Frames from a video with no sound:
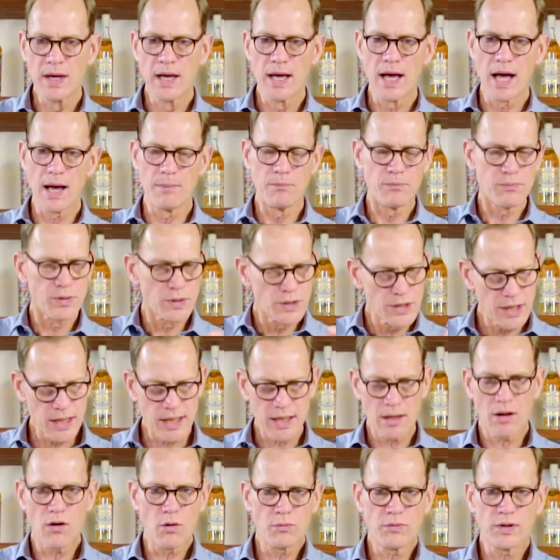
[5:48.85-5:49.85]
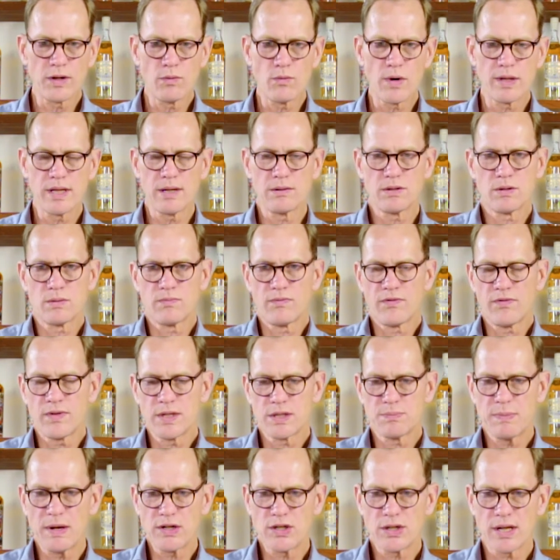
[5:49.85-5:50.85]
hopefully one that
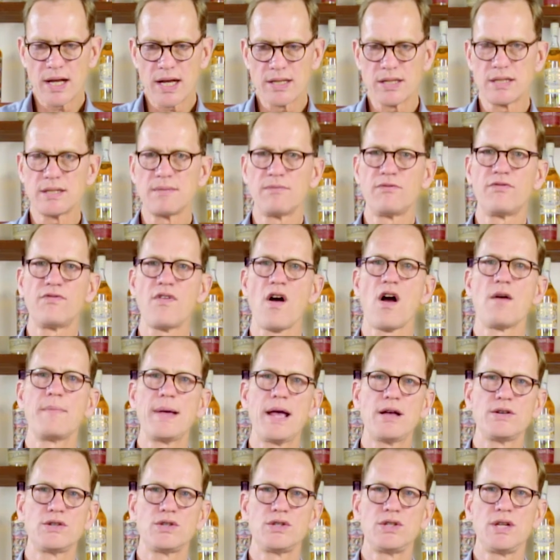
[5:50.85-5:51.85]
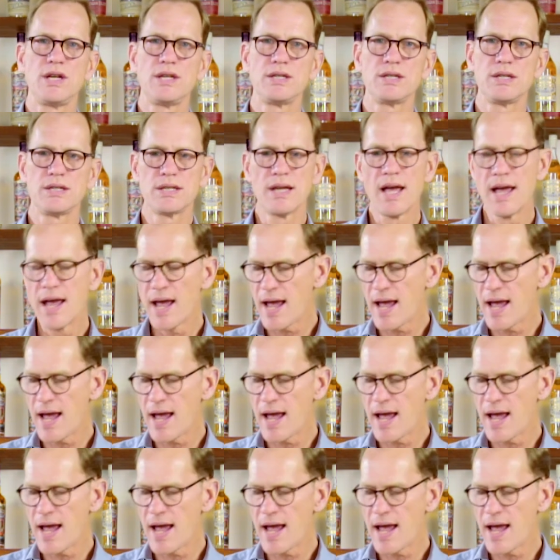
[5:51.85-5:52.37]
specializes in farmhouse cheeses,